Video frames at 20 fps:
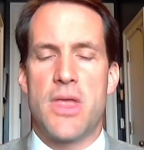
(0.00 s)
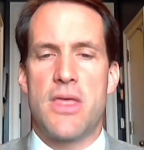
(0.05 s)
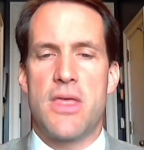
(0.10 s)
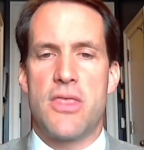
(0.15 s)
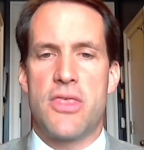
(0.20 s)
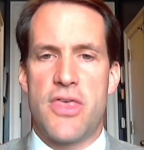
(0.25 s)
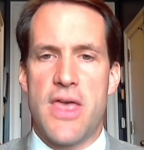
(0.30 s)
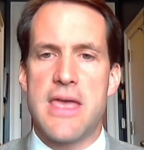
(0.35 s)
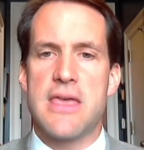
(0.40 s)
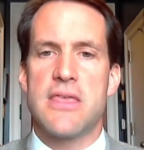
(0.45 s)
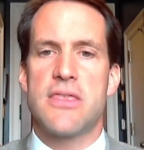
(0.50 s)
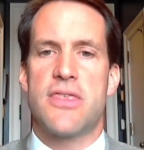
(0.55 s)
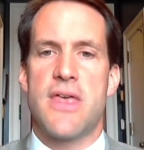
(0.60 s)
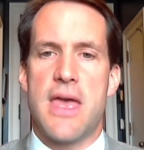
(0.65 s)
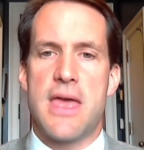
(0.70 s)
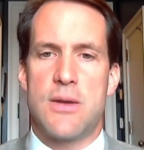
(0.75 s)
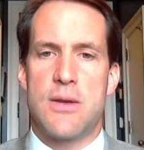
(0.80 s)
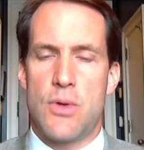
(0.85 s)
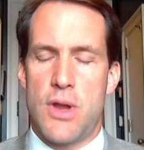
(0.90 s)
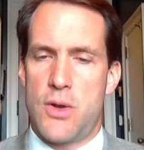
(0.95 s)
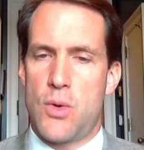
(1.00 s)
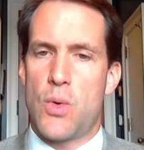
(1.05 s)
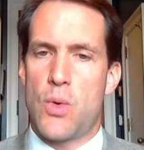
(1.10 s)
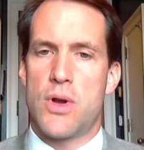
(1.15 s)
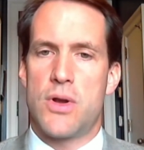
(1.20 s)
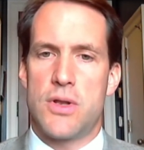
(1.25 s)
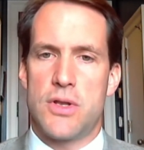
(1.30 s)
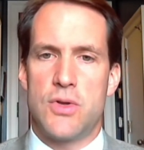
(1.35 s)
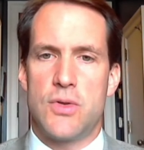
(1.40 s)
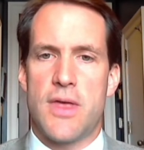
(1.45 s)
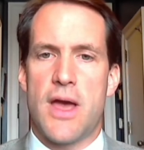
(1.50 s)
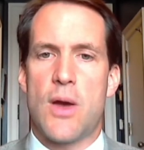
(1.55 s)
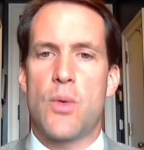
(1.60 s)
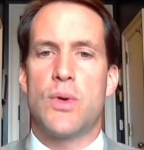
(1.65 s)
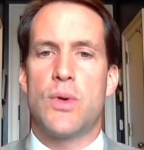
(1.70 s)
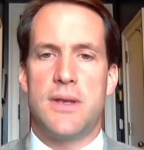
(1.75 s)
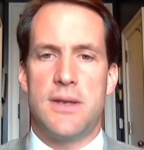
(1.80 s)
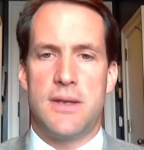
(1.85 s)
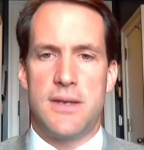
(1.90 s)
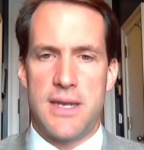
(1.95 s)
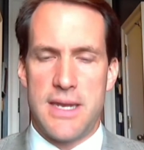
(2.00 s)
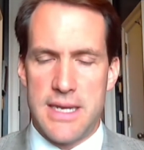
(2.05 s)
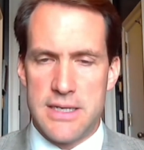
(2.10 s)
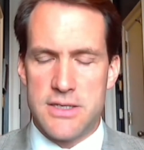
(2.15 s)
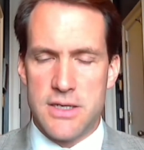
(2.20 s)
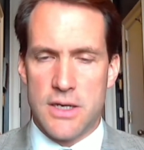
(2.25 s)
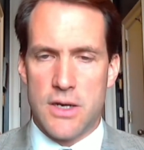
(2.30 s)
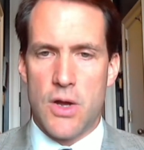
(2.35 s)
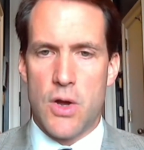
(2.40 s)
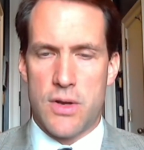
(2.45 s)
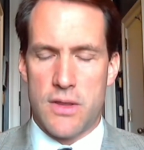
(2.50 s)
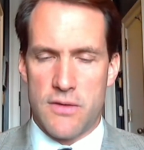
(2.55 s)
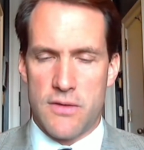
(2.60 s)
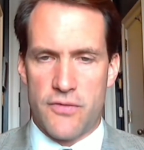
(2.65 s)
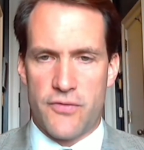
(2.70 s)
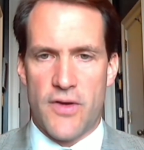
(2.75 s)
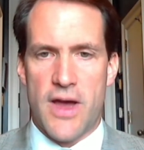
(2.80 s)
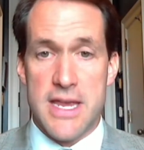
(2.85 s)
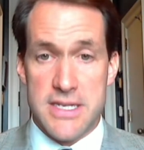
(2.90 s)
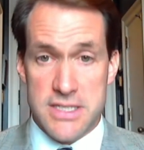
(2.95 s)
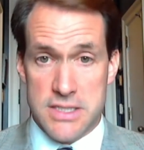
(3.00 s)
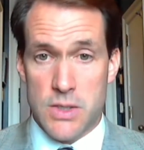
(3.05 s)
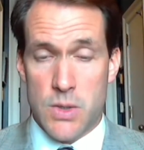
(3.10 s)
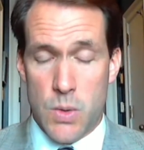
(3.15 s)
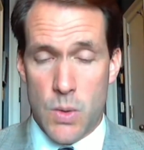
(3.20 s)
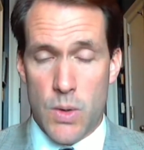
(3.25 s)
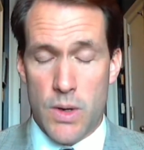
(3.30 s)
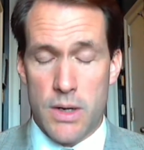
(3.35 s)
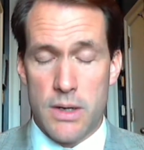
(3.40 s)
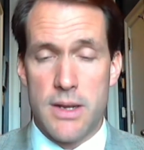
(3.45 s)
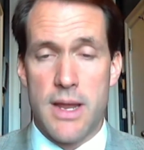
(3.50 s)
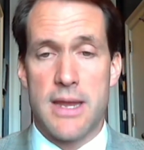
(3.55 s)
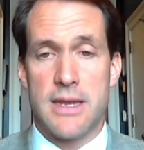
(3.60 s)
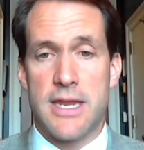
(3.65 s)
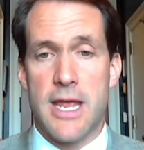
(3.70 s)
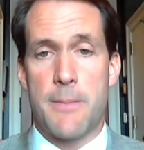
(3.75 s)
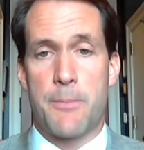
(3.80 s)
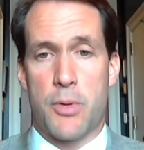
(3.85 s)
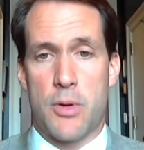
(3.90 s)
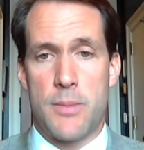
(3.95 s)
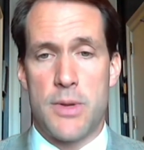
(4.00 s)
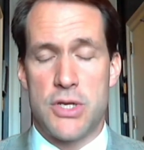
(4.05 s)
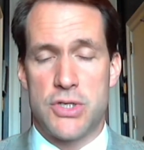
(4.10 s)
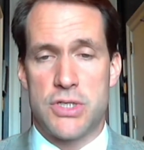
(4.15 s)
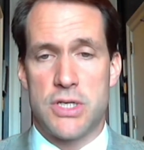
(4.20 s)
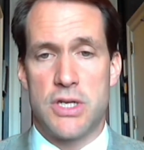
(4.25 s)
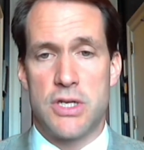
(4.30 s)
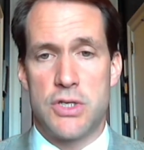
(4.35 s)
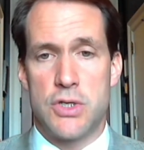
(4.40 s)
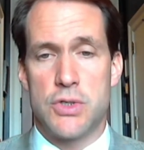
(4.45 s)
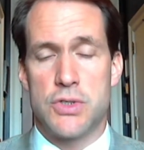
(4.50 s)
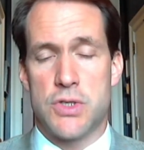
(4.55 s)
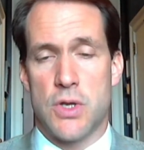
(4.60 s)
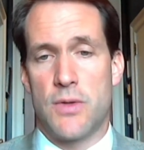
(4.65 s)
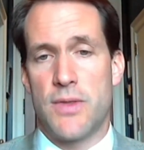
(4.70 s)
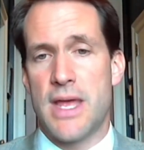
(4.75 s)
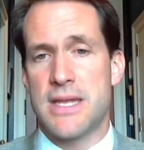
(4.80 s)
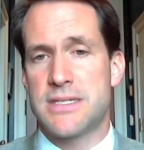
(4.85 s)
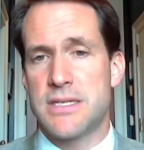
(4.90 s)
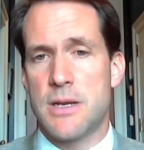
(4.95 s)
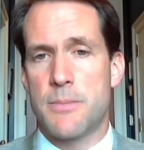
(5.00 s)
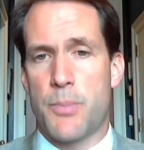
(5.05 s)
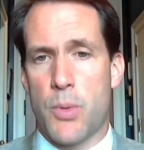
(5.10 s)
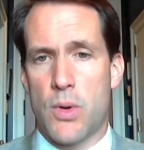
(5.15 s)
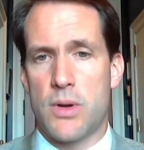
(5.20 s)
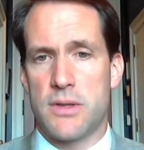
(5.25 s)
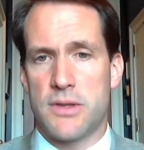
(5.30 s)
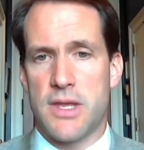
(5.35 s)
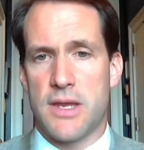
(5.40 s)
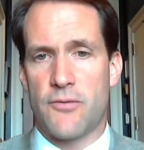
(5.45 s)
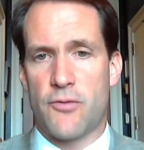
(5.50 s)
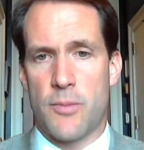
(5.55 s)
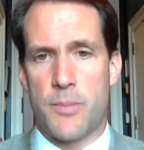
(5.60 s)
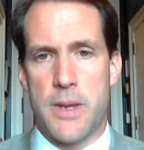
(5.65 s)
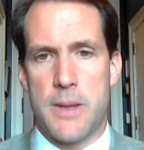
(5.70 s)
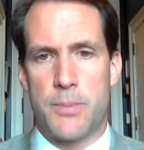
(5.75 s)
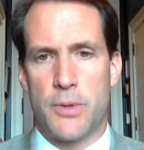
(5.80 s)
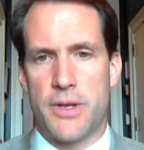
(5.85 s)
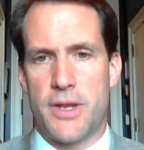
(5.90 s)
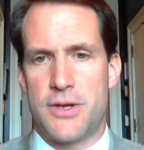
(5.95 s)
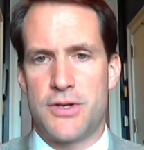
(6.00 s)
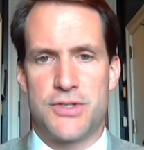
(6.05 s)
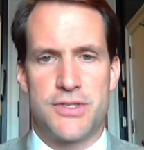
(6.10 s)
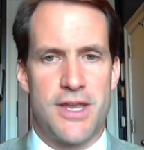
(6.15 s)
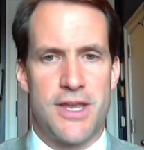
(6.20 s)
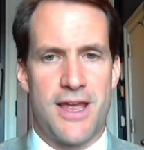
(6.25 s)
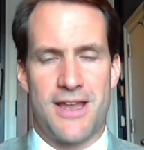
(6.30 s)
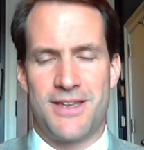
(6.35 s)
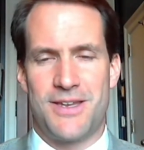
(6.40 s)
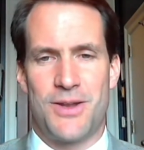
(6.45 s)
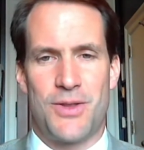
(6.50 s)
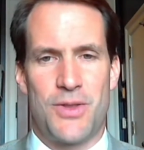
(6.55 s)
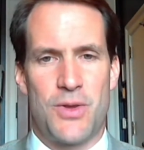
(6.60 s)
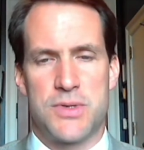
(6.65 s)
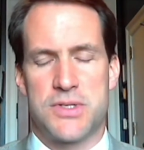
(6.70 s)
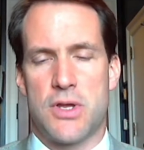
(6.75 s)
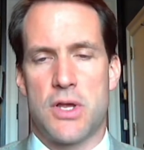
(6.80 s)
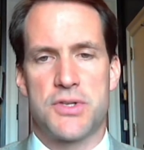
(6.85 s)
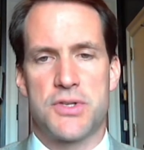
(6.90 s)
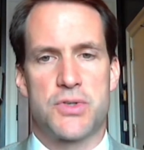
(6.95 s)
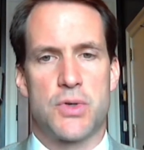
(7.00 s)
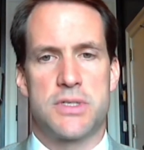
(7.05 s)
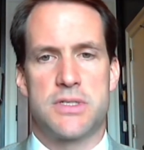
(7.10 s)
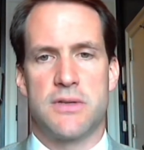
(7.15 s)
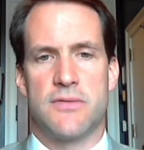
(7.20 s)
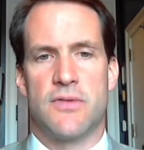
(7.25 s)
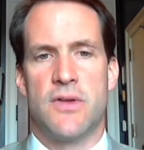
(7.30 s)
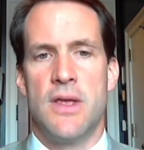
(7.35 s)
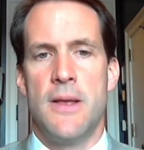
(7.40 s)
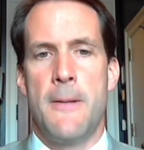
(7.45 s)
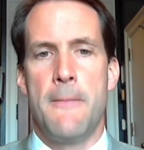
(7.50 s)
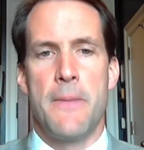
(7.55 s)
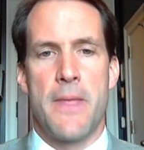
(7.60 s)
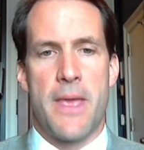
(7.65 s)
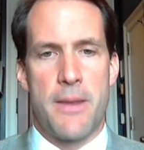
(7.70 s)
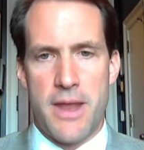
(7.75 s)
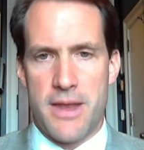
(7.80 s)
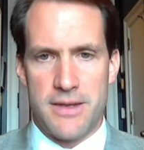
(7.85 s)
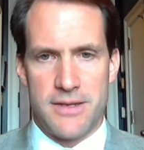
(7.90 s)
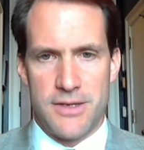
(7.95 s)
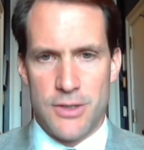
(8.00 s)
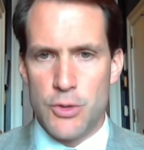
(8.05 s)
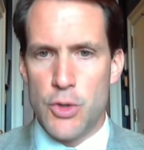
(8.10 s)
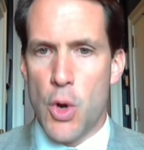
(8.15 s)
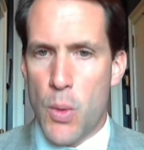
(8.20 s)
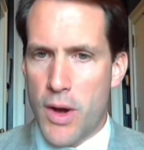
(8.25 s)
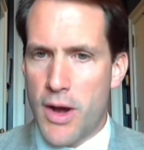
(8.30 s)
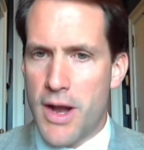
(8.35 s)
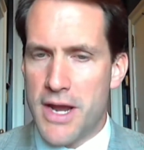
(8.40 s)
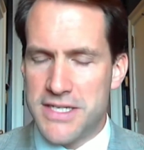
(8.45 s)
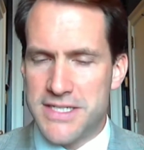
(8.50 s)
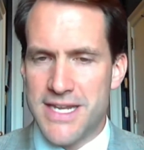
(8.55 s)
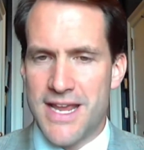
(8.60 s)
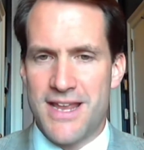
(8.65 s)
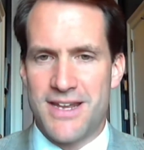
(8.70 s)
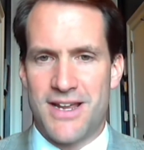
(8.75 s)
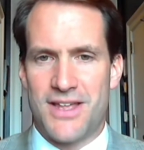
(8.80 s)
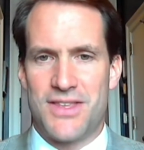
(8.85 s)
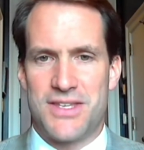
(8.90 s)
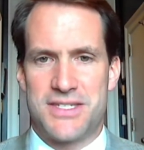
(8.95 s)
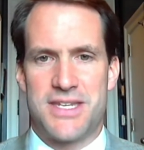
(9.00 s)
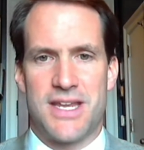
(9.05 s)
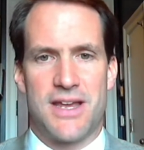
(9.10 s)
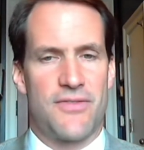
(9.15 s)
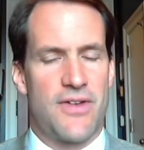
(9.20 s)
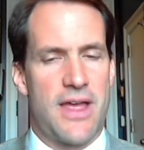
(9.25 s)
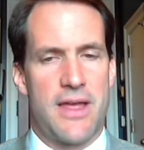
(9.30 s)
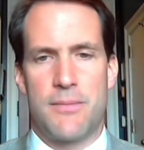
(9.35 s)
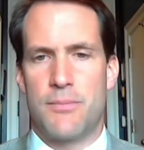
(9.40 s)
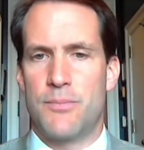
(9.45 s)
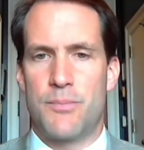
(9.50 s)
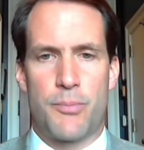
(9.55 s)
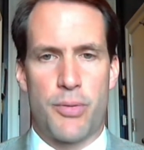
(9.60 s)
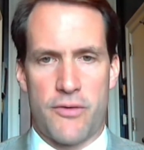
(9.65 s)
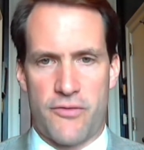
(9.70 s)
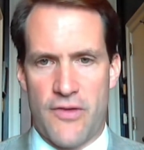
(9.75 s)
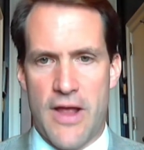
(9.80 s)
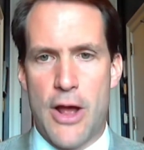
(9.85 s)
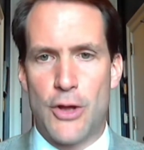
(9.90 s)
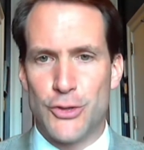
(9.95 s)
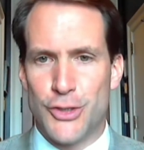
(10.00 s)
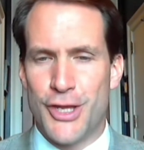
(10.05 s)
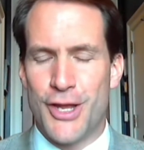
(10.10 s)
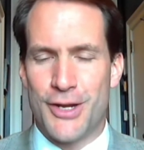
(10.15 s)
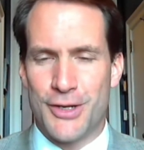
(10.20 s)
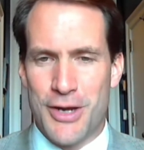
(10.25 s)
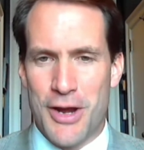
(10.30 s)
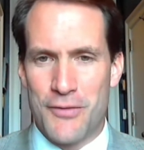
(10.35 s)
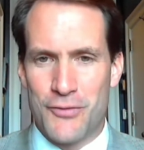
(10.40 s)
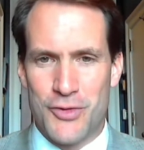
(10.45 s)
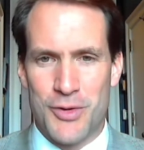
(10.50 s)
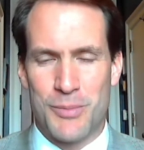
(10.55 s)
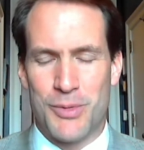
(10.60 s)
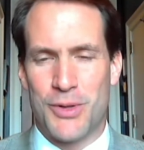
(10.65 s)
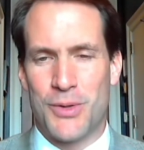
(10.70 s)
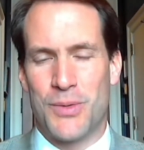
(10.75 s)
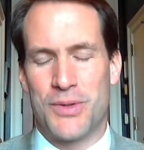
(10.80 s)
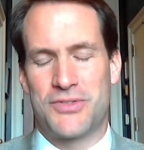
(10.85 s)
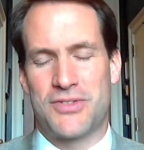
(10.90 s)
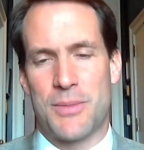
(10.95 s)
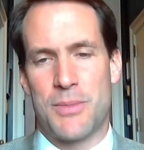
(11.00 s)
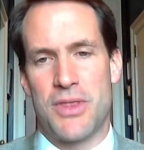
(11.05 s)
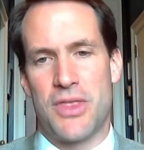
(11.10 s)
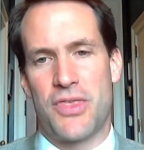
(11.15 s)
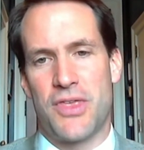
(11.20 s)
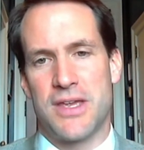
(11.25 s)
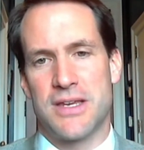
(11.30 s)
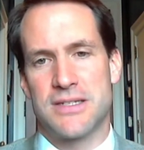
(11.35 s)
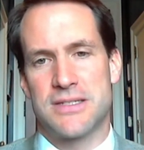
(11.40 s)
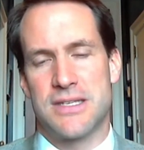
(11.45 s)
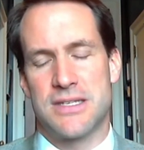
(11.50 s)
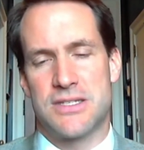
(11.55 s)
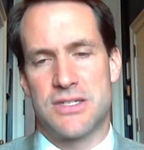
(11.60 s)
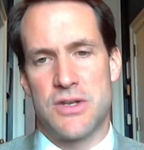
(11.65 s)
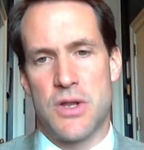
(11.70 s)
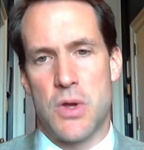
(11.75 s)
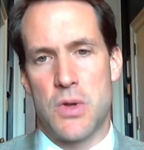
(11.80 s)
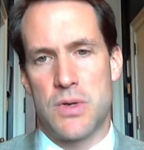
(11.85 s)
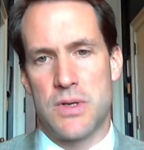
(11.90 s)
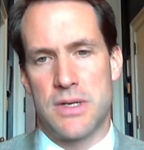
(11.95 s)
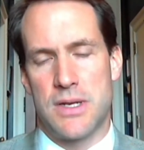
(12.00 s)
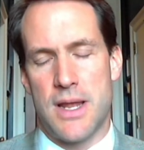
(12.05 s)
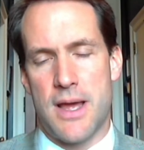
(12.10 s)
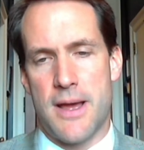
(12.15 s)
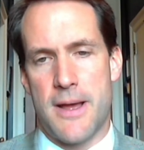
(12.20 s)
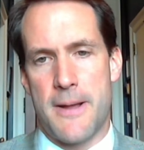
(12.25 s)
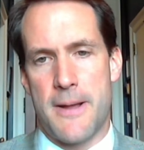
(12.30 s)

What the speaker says: they then, in order to do that, would need to go to the FISA court and get permission to do so. And that's an important thing for people to understand. There was all sorts of and you know where I stand on this stuff. I am profoundly uncomfortable with some of the things that Snowden